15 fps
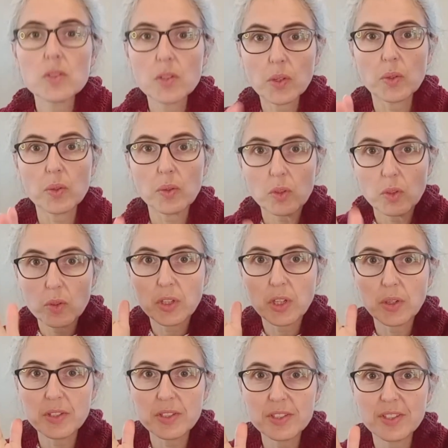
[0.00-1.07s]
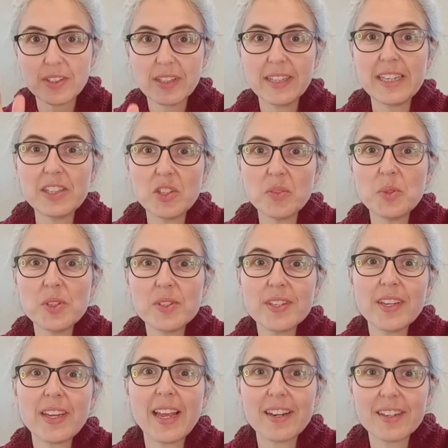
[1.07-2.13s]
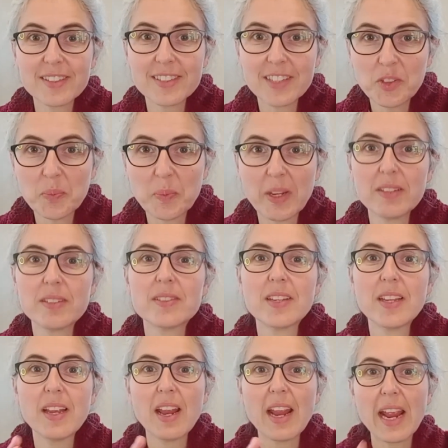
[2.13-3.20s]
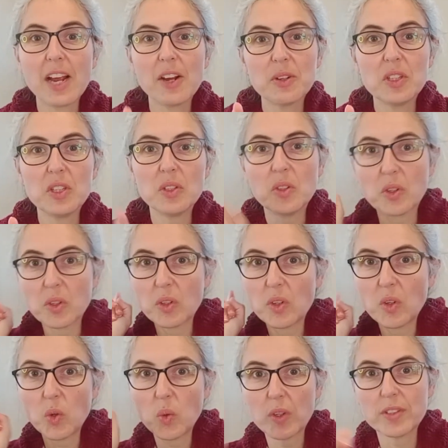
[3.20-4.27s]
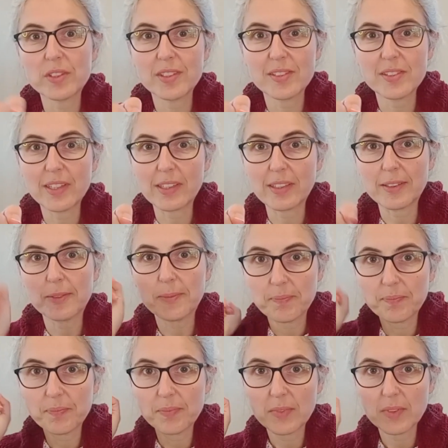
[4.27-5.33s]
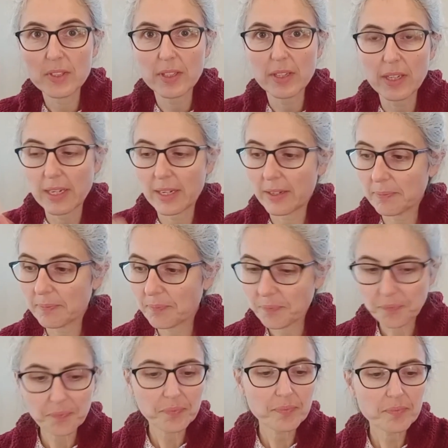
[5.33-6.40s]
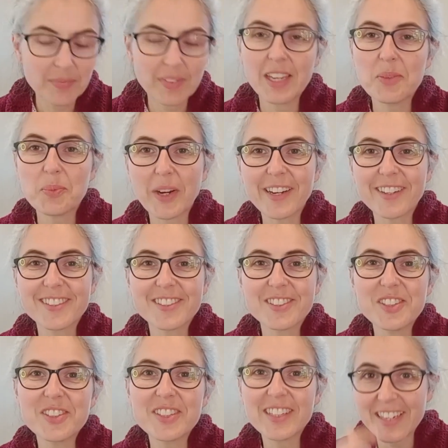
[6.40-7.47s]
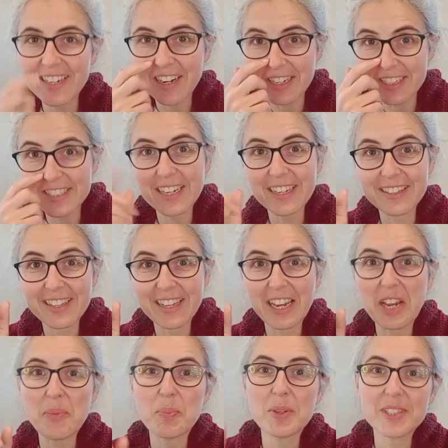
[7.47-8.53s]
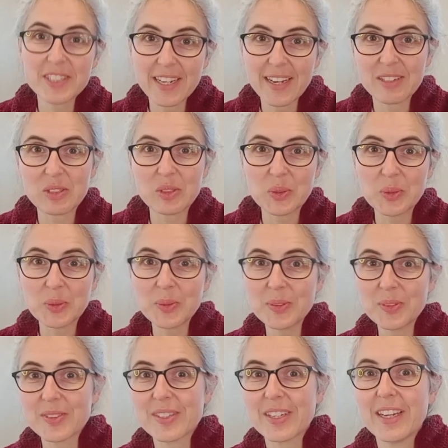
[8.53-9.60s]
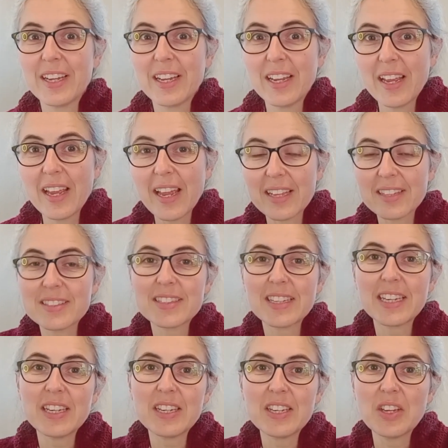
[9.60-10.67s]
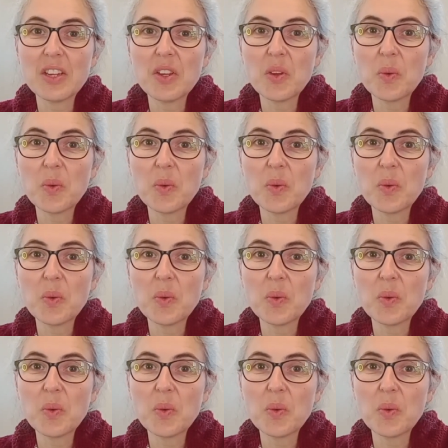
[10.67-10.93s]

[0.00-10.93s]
So, you're going to lead the music at a sung mass. How do you know what to sing today? In practice, usually I check the app Chant tools and see